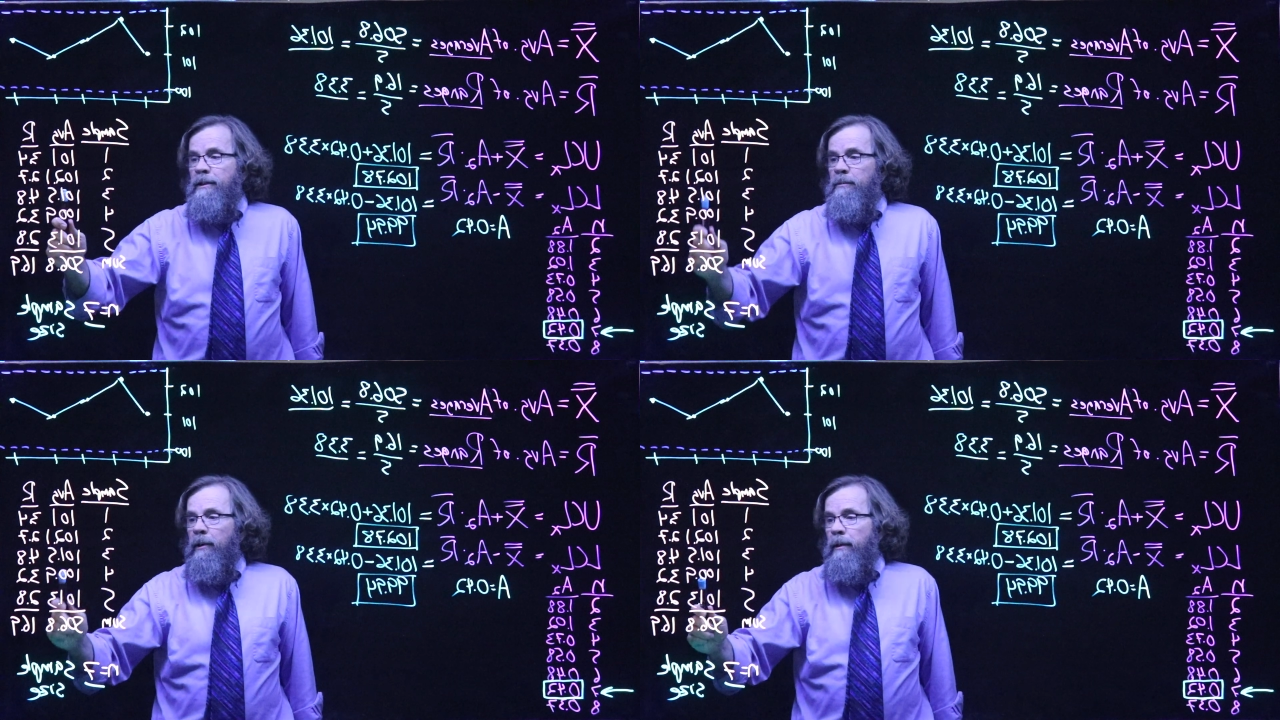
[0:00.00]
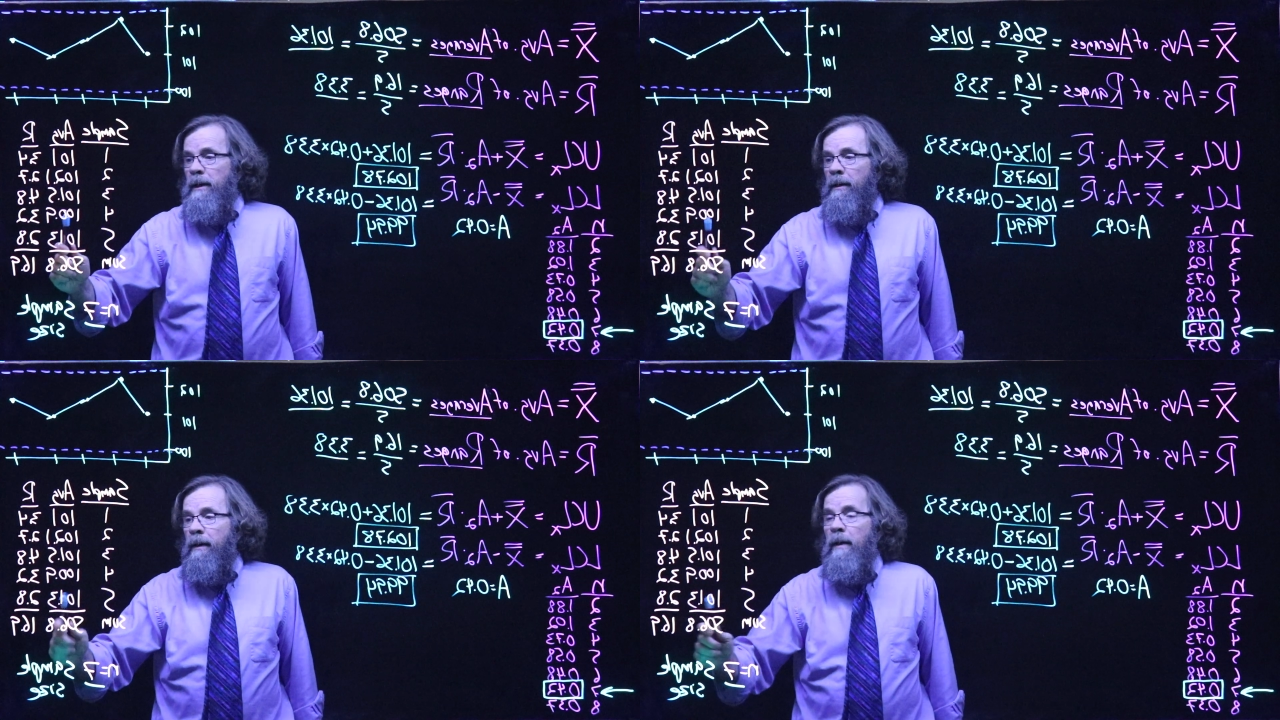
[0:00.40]
each
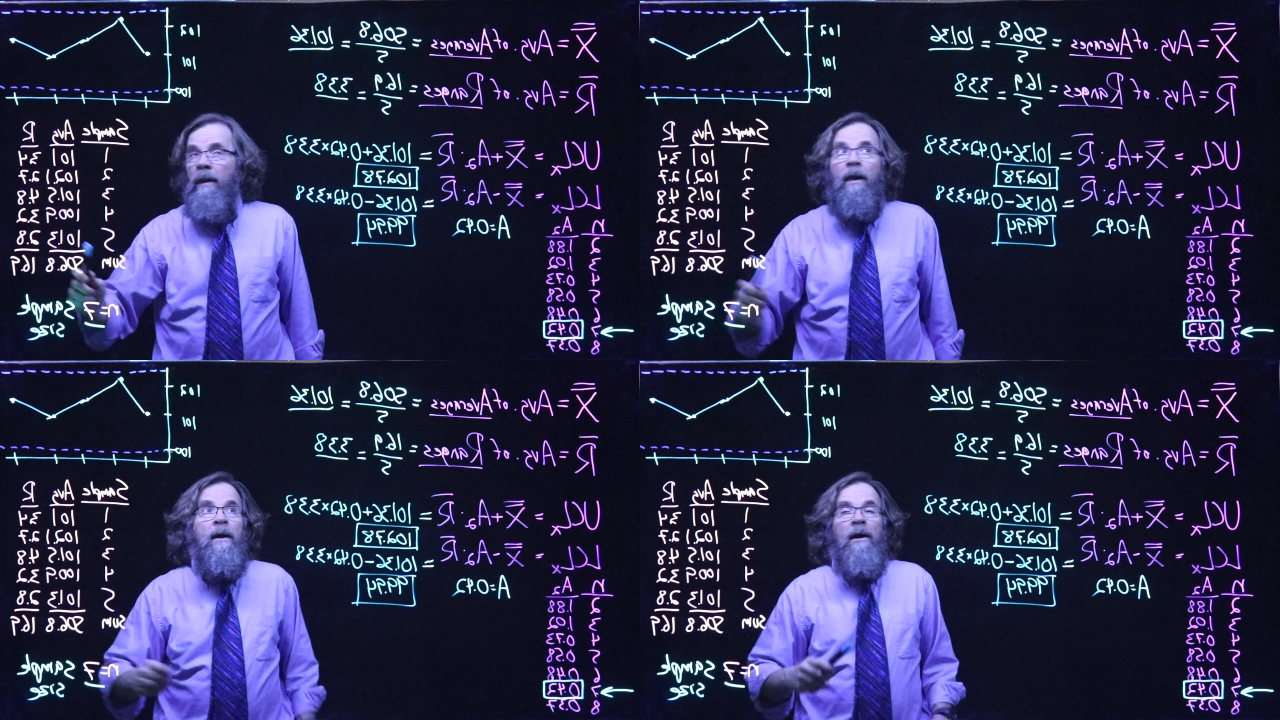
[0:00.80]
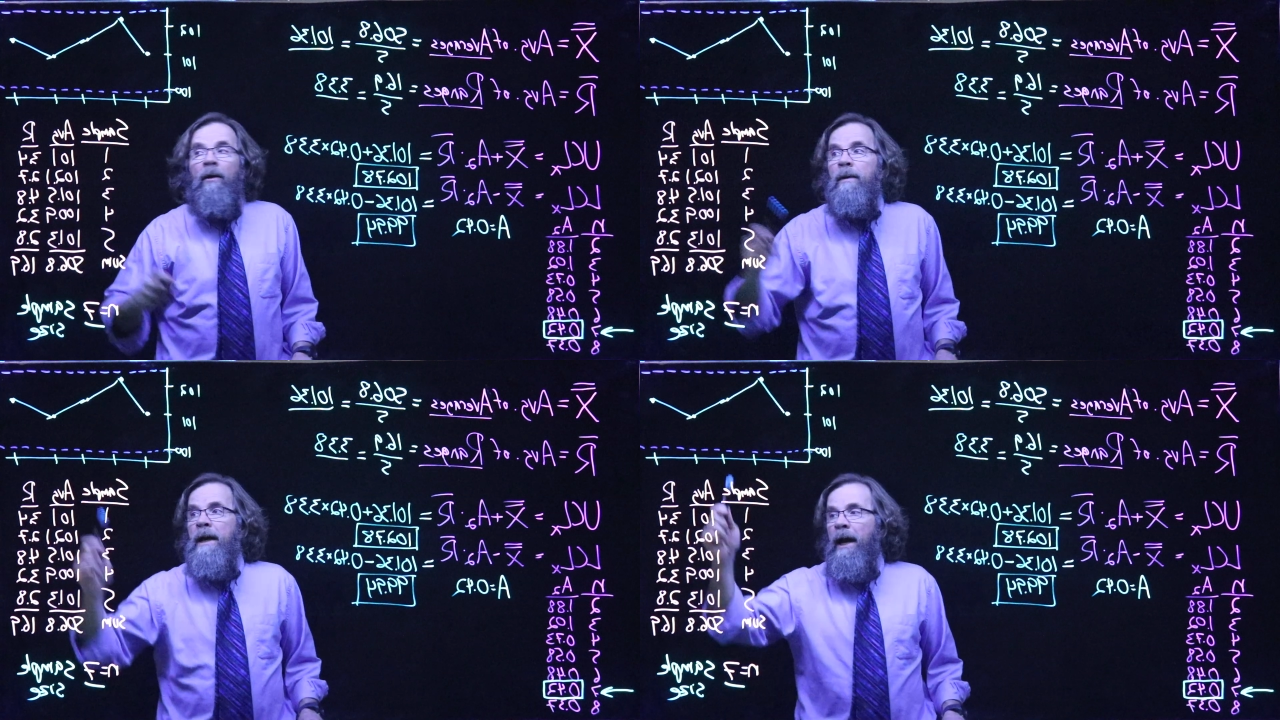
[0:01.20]
period.
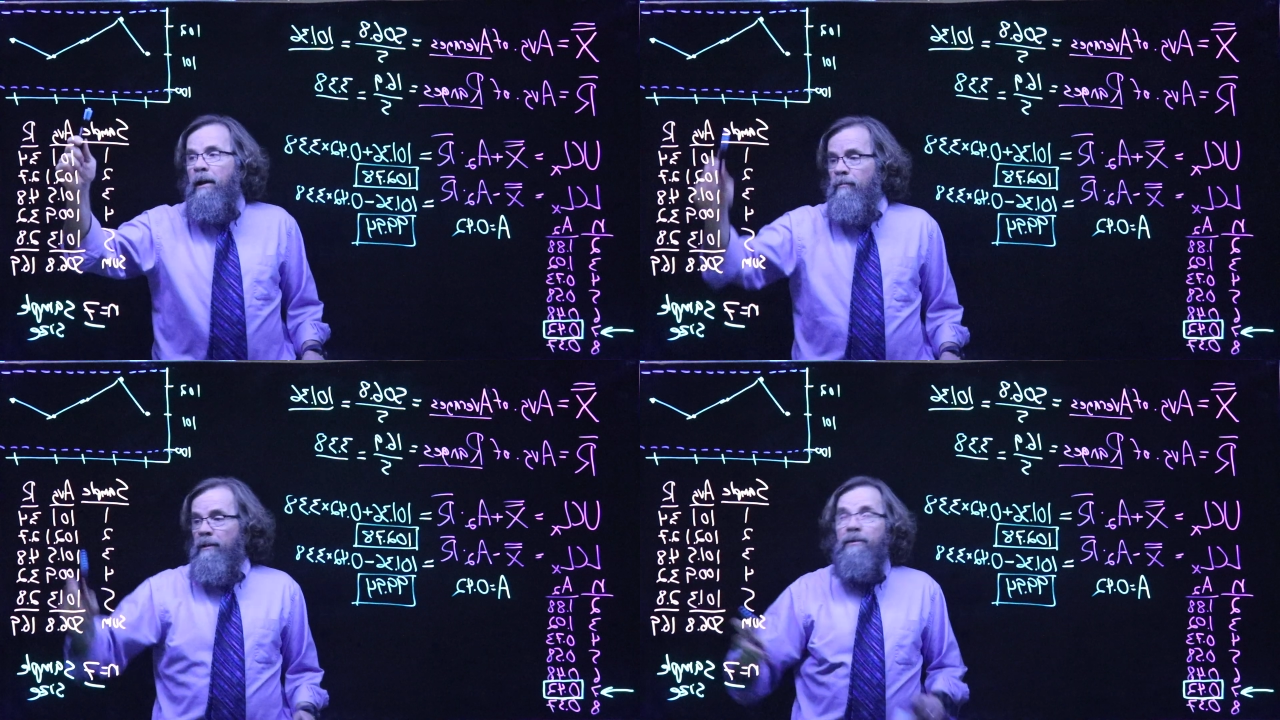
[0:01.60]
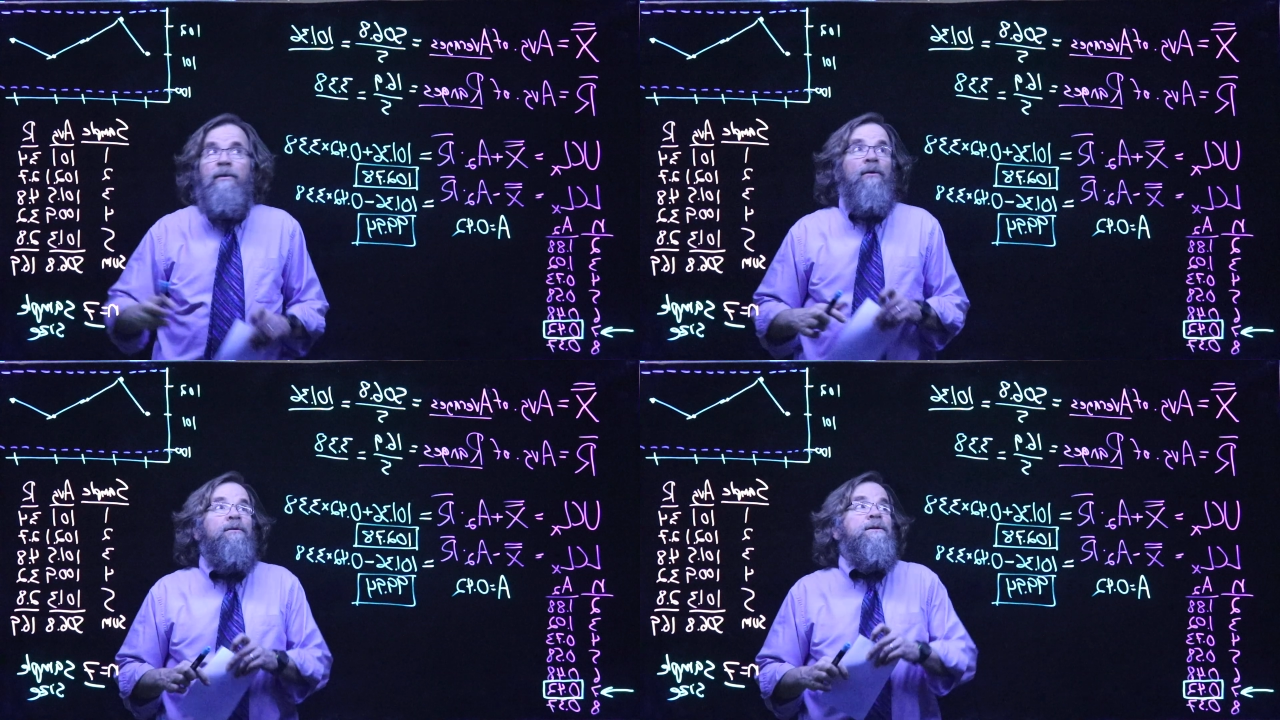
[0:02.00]
We averaged
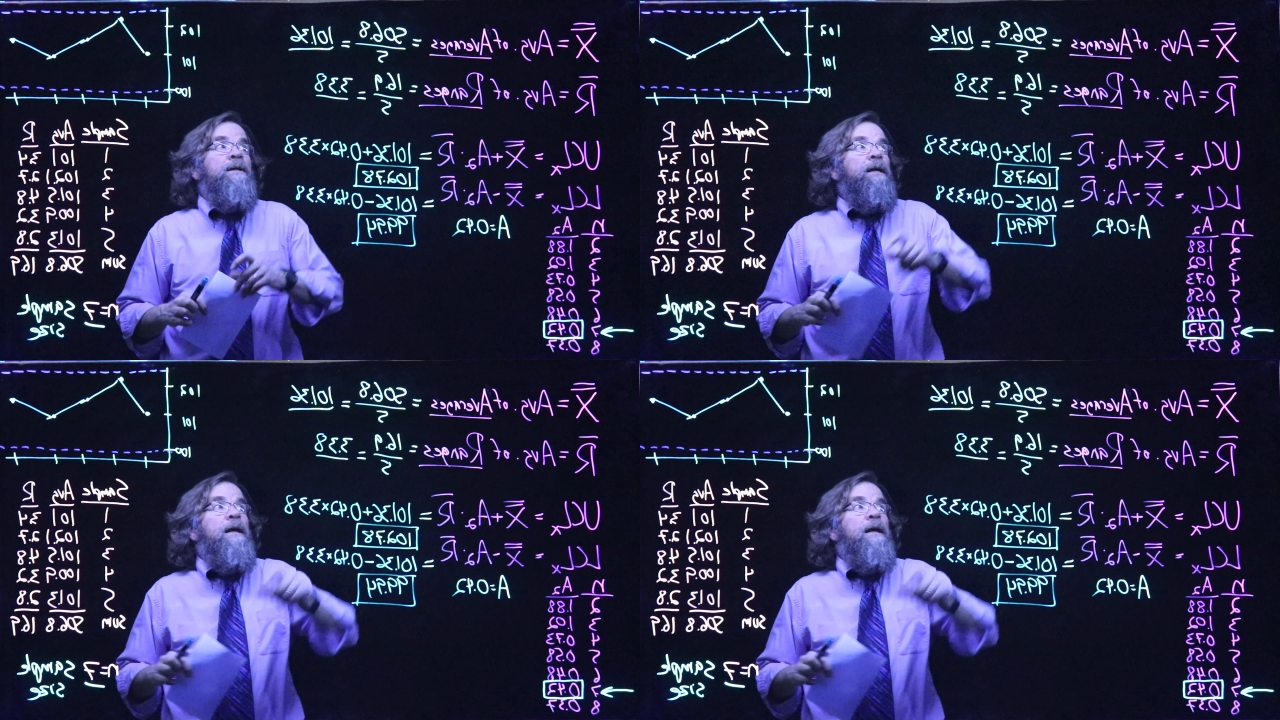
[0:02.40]
those to